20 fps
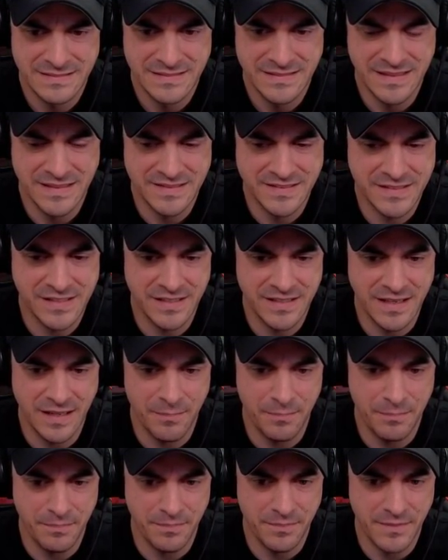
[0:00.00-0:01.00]
This could
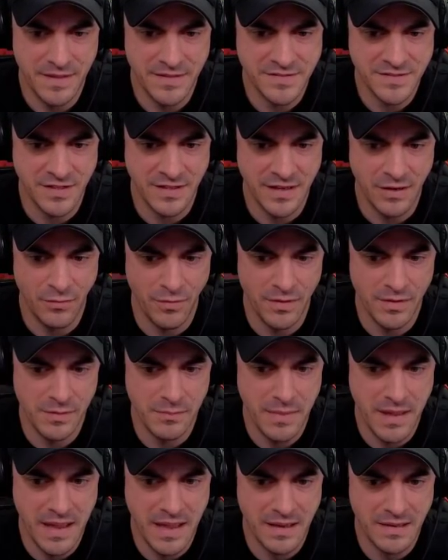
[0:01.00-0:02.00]
get, this could get really
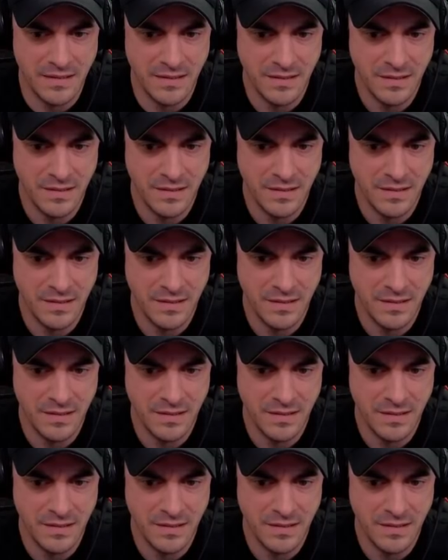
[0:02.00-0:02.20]
bad.